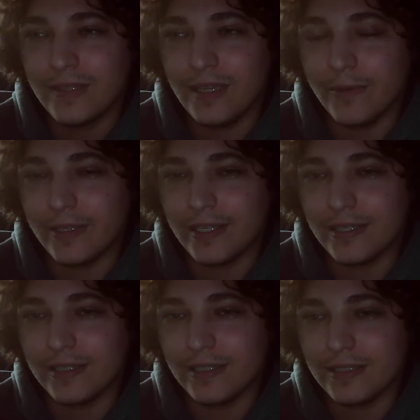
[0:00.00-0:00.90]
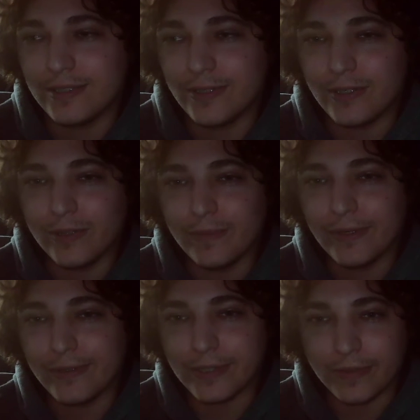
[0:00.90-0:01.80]
I work at a store called
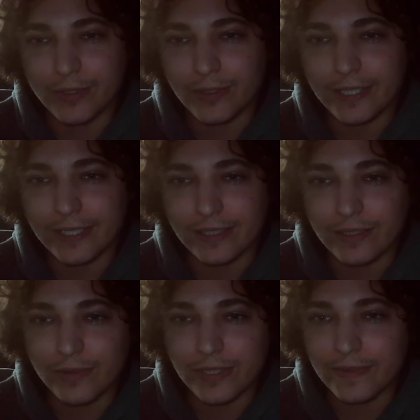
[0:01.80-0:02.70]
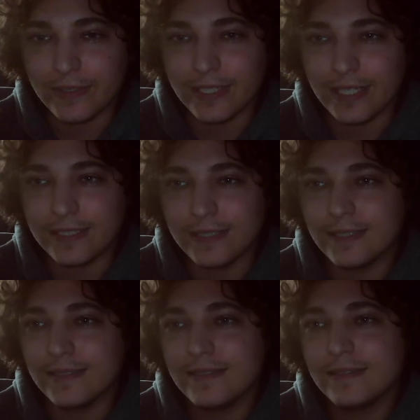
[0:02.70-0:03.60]
Miracles of Joy in Lewisville,
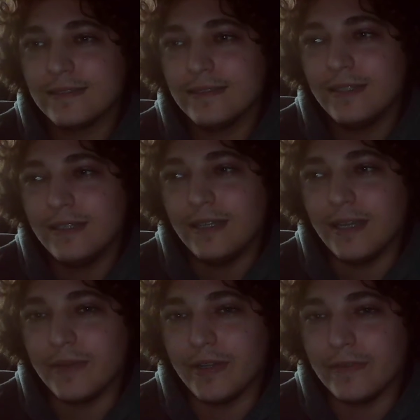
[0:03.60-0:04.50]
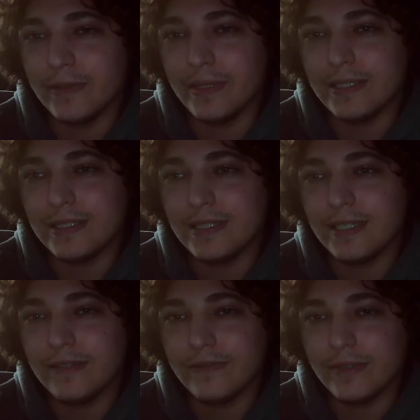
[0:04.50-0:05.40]
Texas. I'm there every
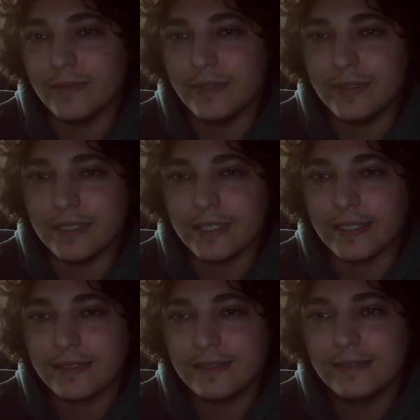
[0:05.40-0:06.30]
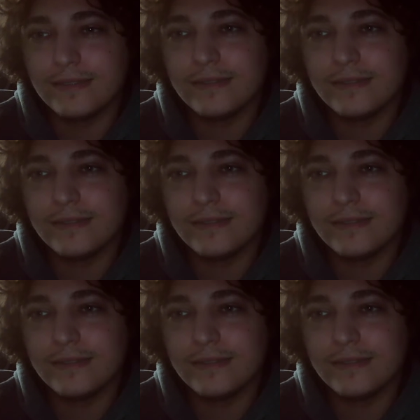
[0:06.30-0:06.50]
Wednesday from noon to 6.